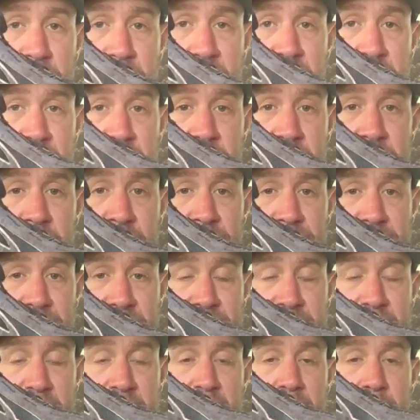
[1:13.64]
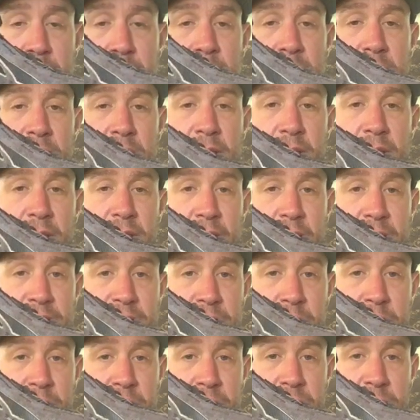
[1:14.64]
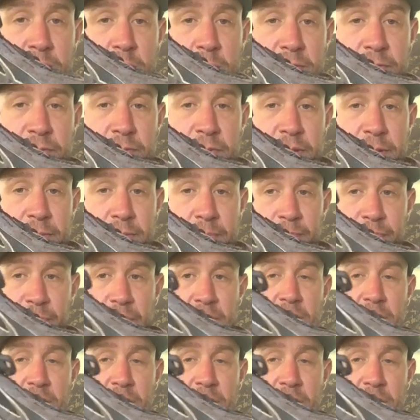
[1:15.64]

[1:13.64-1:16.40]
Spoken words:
the heel is the same that's under the forefoot,